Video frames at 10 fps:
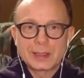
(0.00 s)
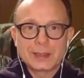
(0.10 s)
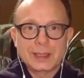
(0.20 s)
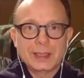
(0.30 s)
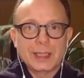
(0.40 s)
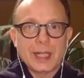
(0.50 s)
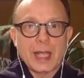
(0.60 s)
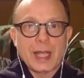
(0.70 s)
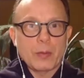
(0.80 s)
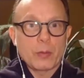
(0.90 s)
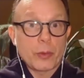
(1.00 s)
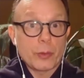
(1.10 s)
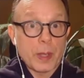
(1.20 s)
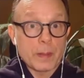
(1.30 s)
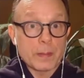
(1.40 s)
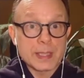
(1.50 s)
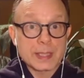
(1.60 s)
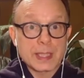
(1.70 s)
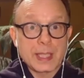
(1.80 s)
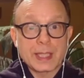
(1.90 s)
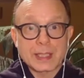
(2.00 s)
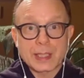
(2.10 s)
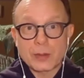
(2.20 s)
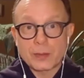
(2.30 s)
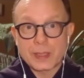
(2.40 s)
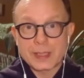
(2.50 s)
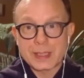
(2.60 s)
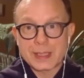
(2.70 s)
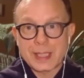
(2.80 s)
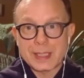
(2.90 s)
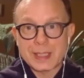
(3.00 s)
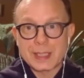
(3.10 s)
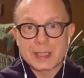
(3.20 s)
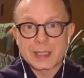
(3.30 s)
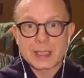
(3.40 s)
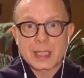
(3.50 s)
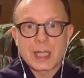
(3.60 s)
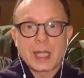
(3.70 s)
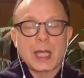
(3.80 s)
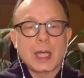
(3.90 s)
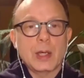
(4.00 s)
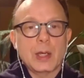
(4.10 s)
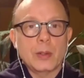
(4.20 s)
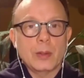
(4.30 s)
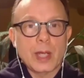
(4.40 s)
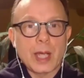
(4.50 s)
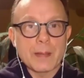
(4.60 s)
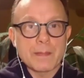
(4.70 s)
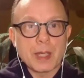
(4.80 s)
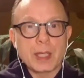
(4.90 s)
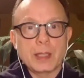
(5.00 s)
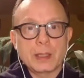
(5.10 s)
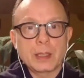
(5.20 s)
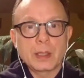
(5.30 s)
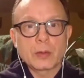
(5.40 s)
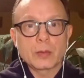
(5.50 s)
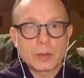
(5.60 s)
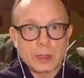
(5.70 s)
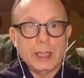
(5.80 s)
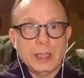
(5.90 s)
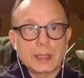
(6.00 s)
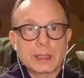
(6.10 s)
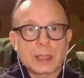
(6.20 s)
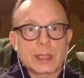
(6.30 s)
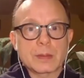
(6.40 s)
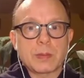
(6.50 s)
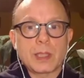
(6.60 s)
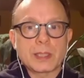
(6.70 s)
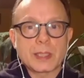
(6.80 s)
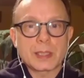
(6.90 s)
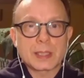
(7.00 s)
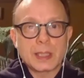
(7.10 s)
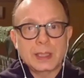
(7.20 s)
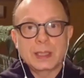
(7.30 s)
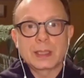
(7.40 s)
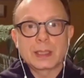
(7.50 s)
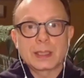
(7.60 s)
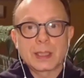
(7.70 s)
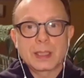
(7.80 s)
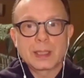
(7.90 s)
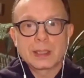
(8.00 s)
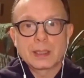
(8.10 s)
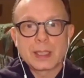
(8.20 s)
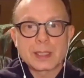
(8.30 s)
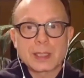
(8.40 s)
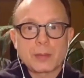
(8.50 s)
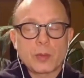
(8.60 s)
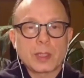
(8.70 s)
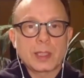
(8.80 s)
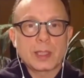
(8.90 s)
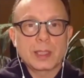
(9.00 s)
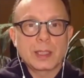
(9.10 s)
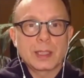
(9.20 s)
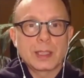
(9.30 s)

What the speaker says: right, through my mistakes and through my successes, how I might relate to this pleasant sight as I'm walking